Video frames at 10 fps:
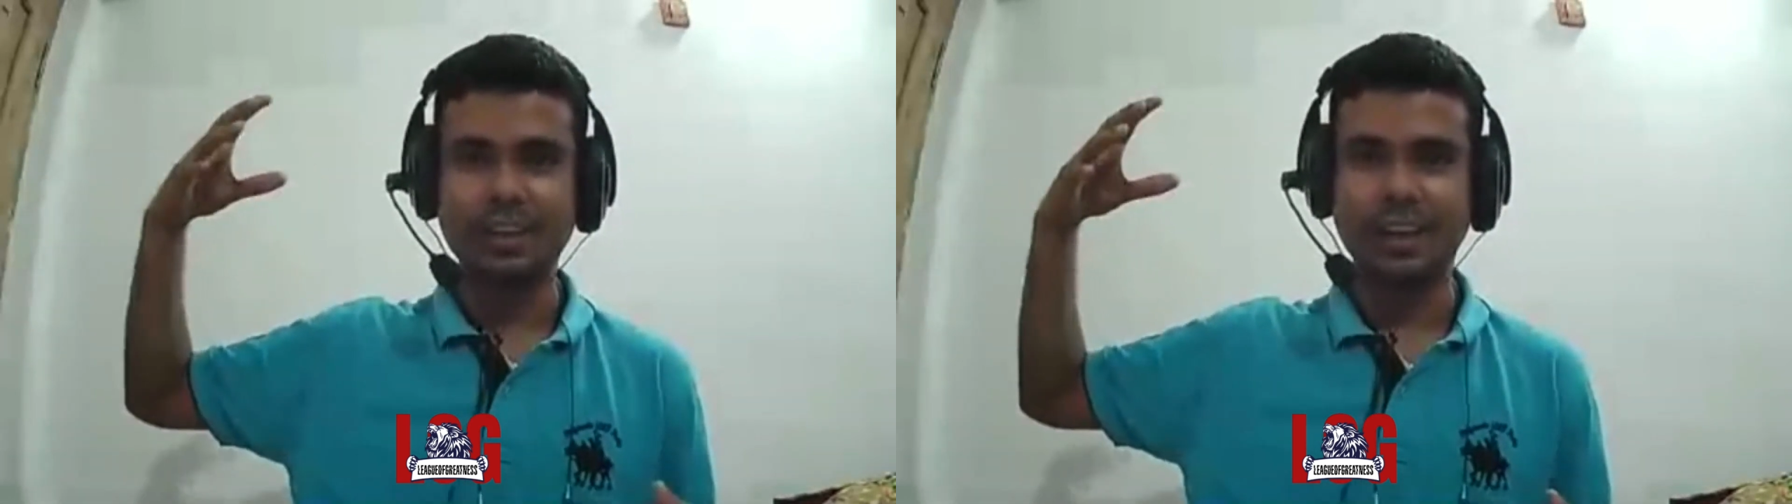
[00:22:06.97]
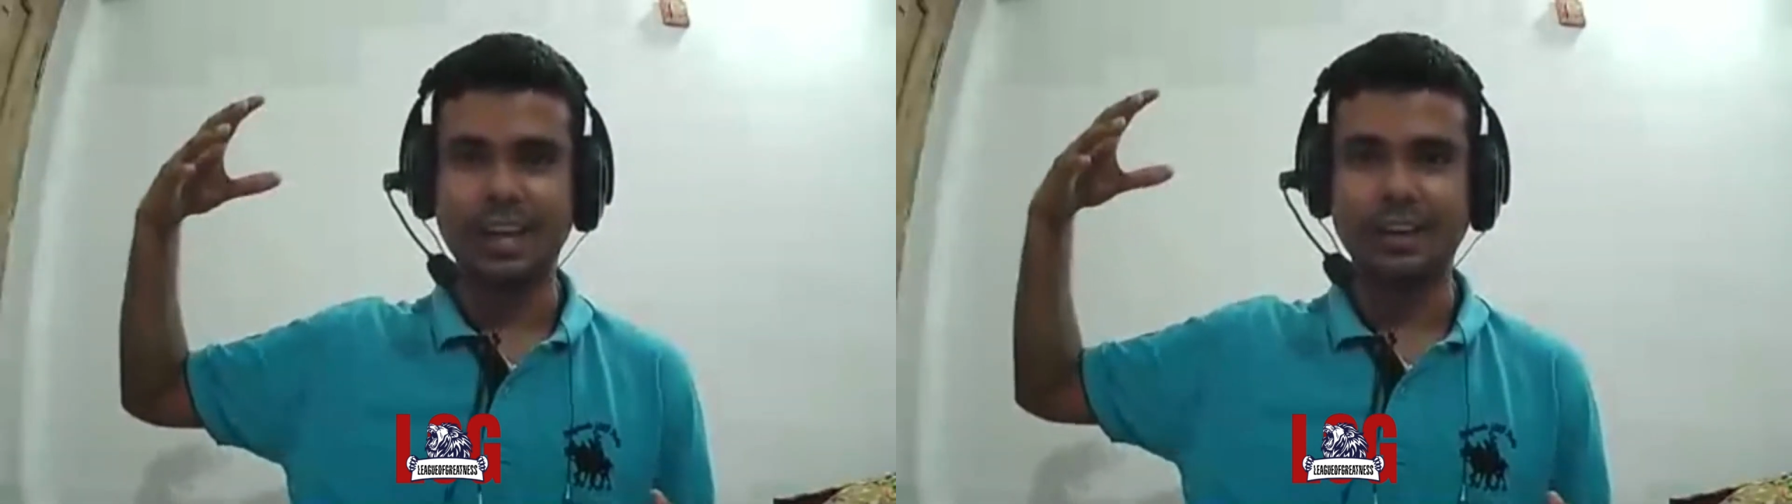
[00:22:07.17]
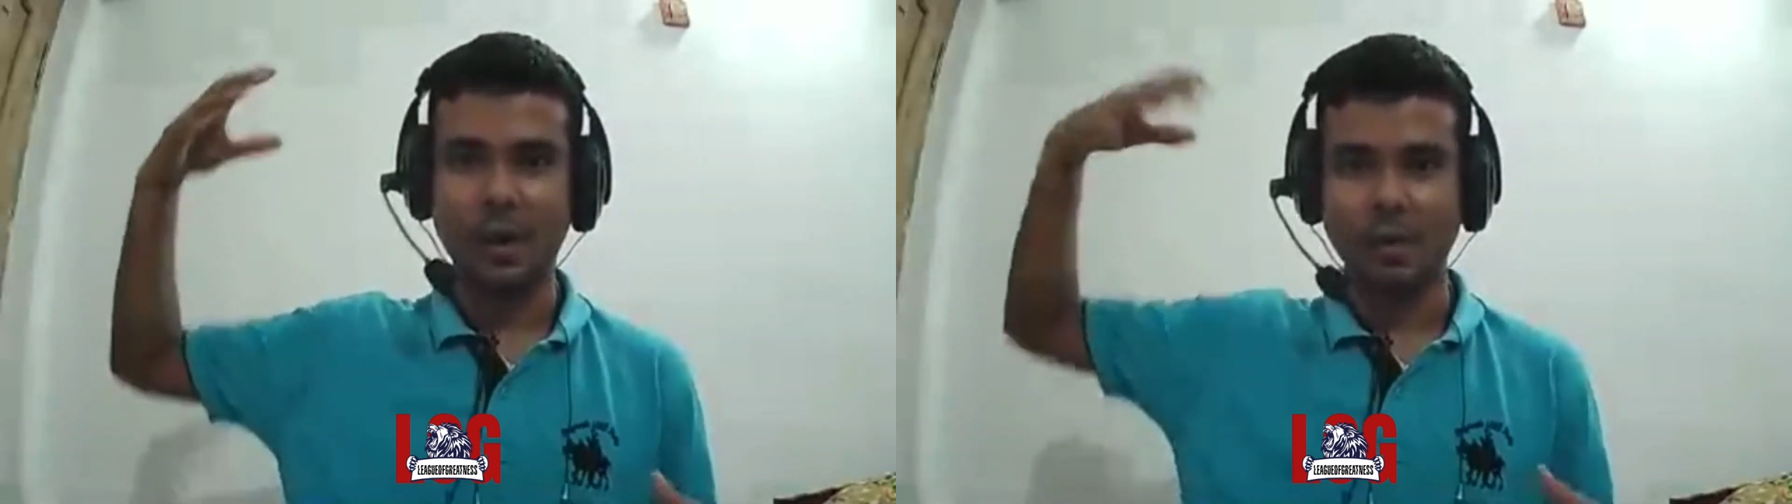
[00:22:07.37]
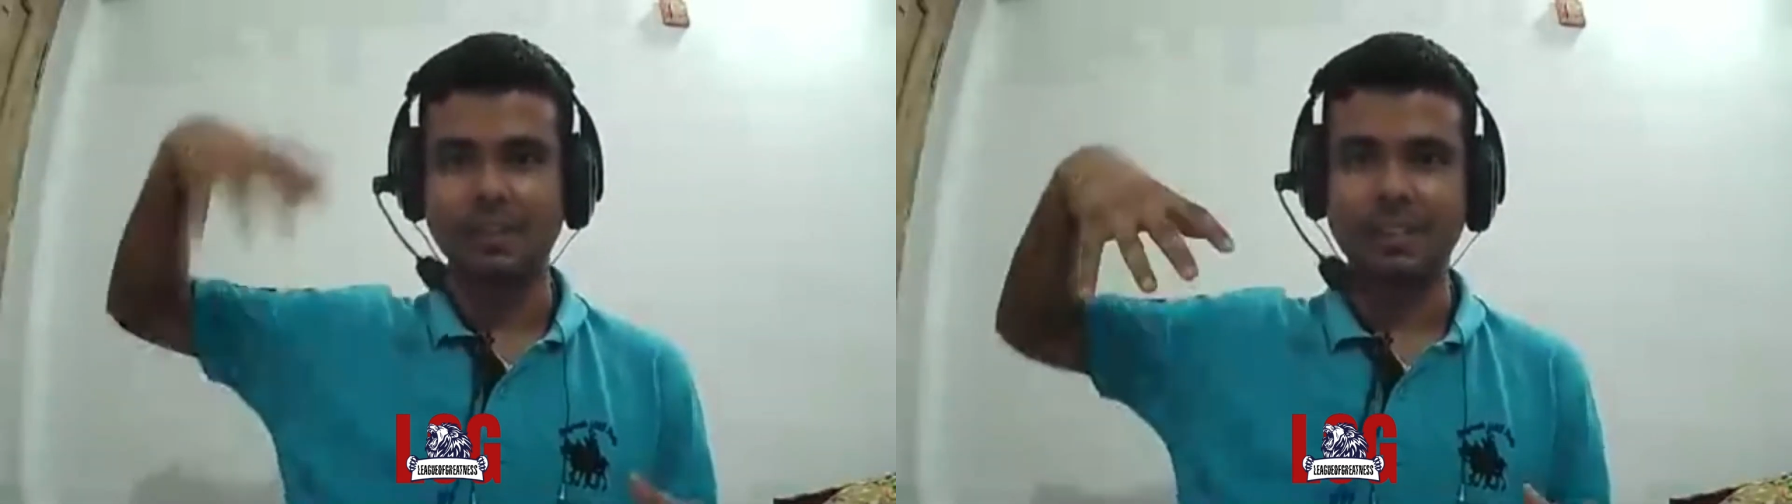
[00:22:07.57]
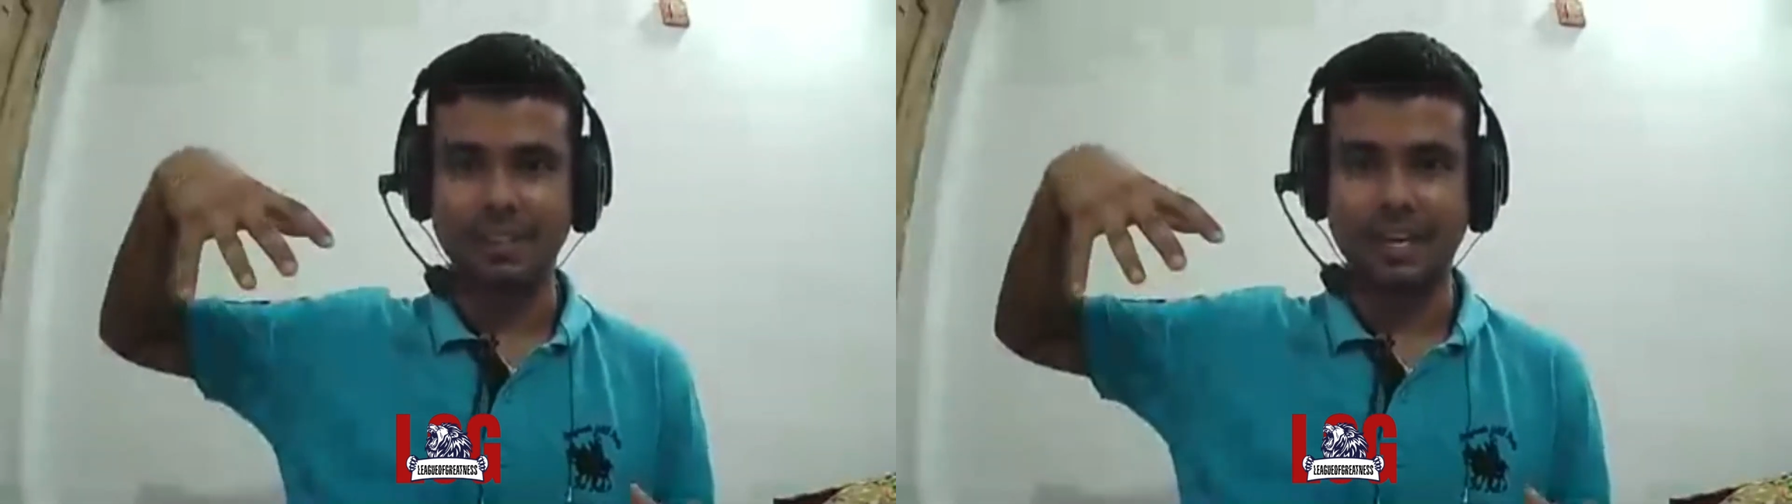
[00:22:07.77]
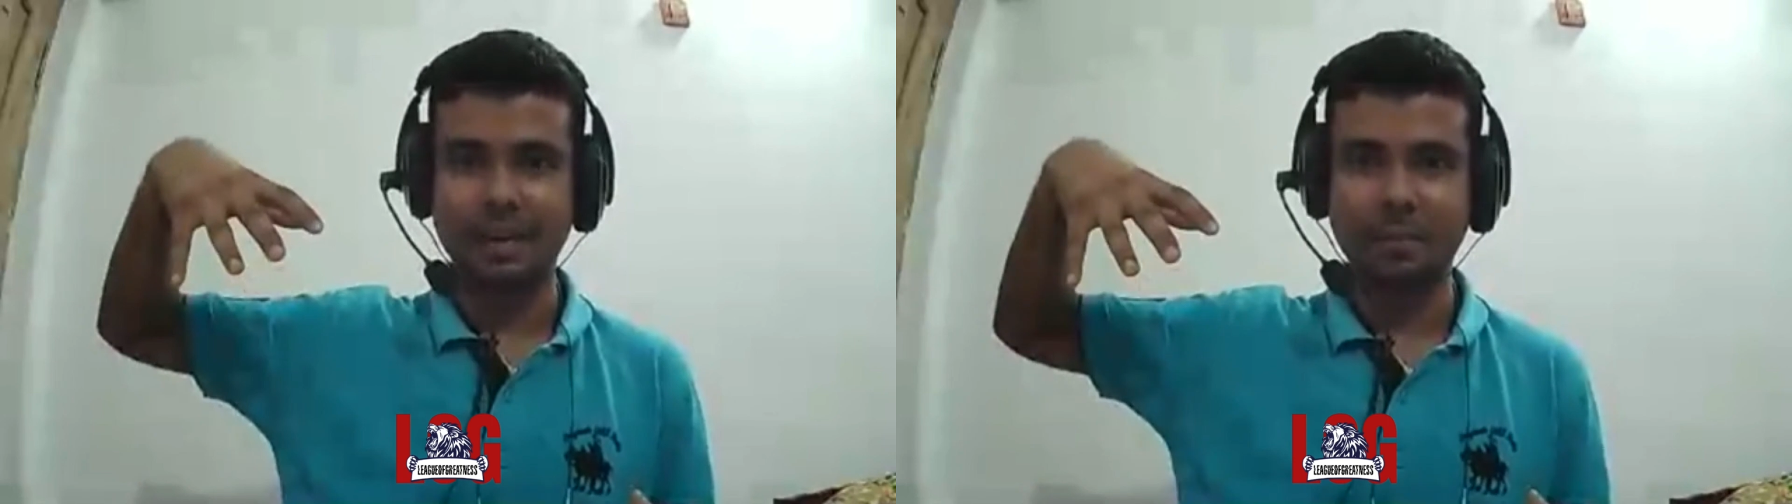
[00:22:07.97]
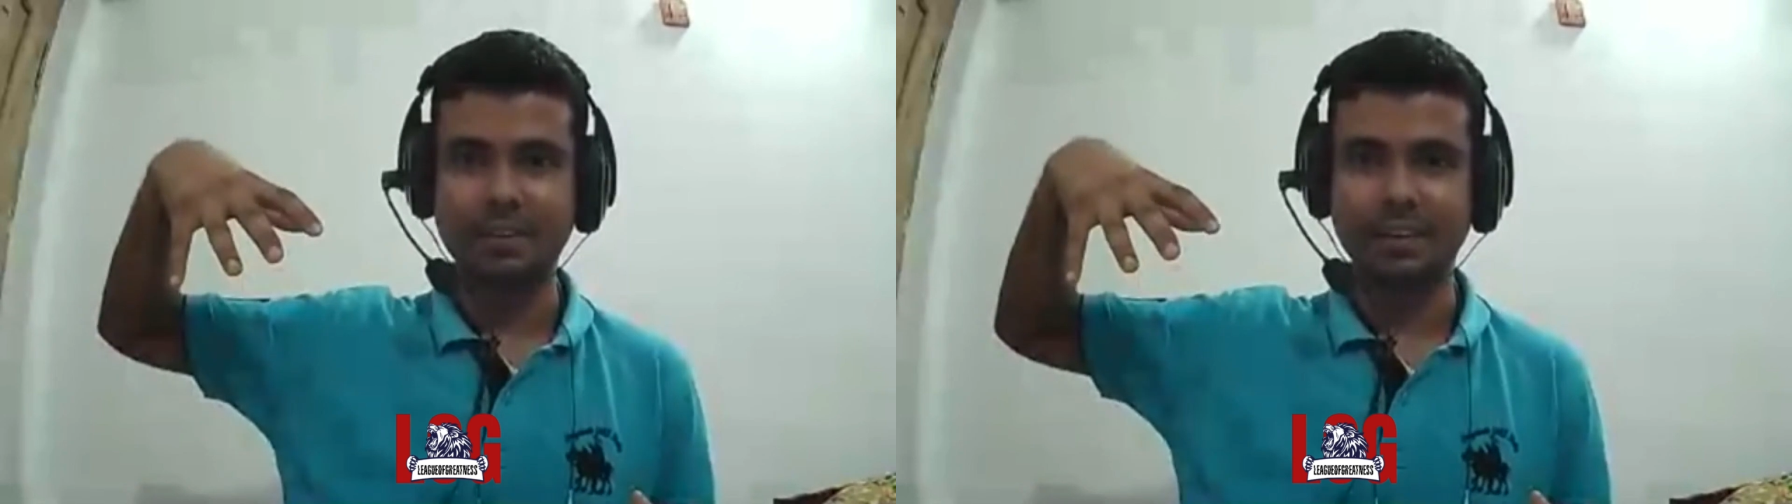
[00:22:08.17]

like all the time,